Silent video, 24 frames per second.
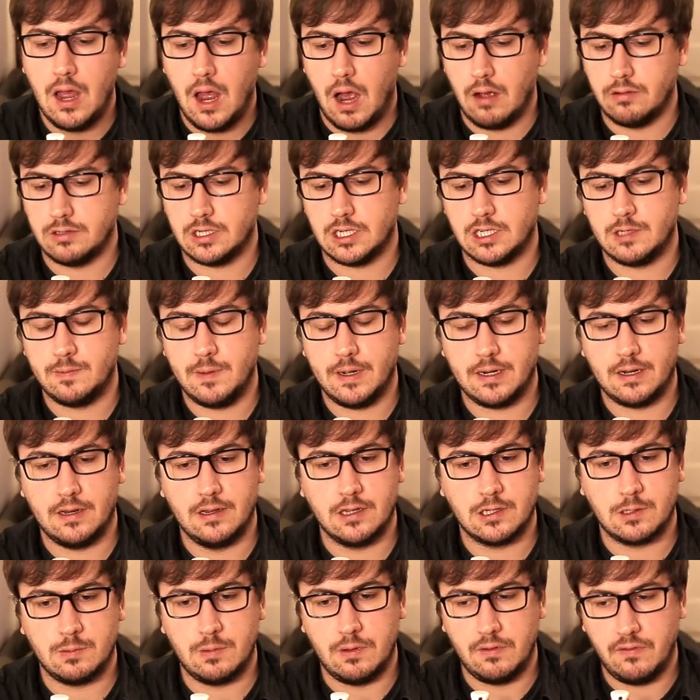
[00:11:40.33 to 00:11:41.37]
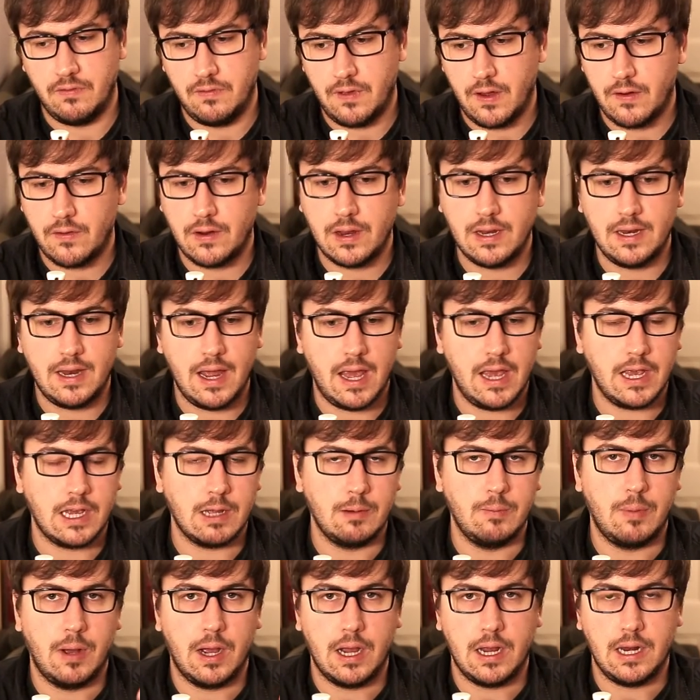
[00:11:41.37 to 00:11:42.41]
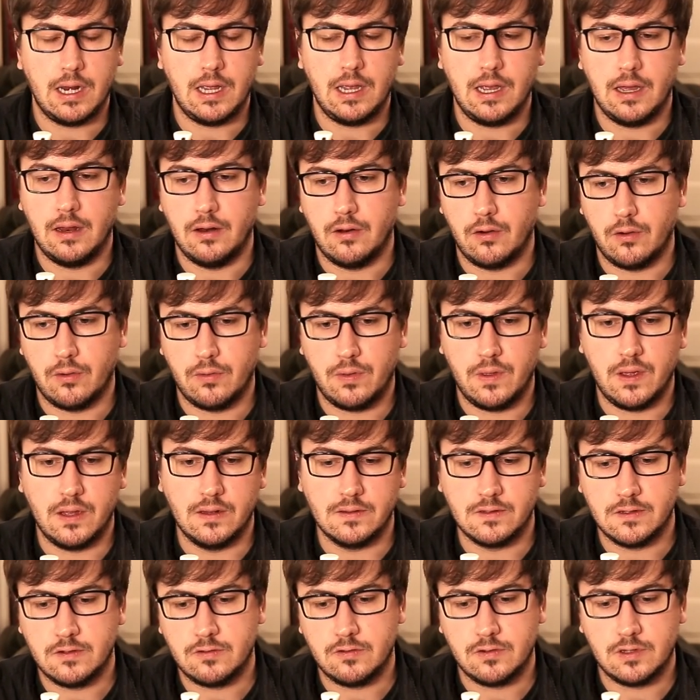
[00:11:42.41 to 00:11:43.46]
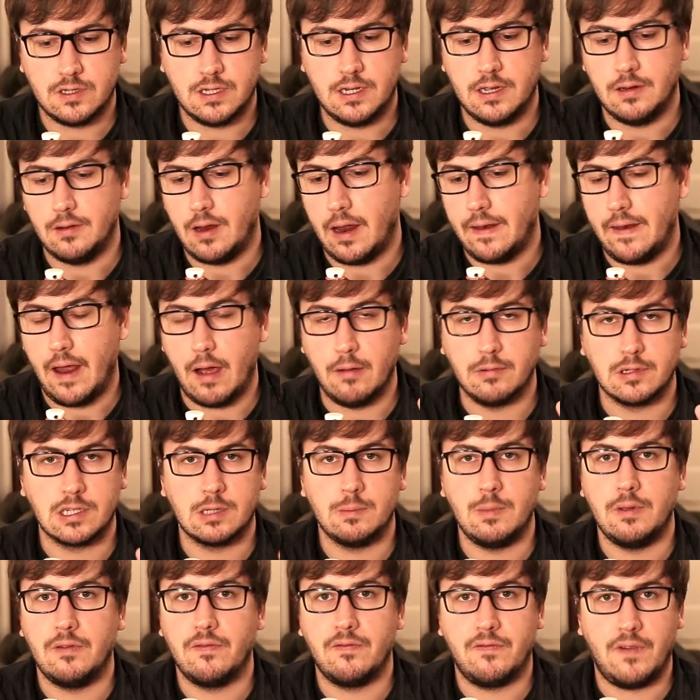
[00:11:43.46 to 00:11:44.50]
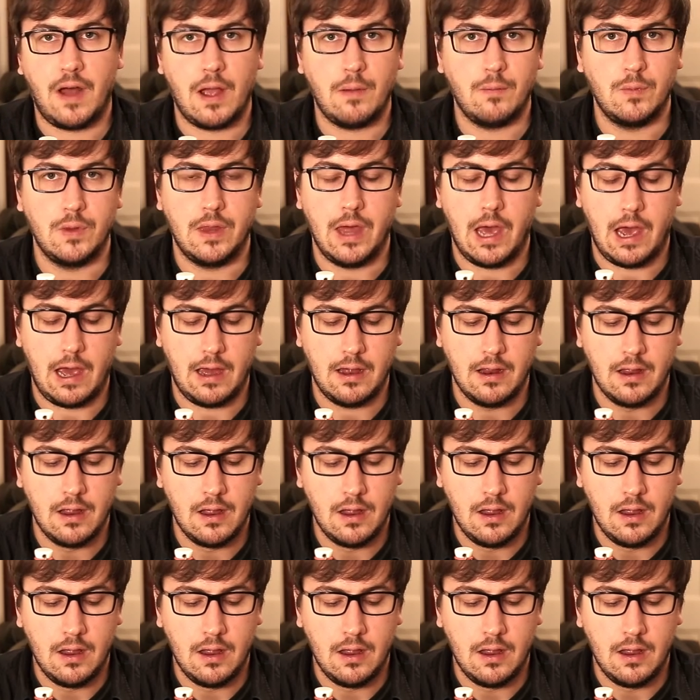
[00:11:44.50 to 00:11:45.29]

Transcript: I was expecting this to be very dank and piney and earthy and citrusy, and I was going to be fine with that.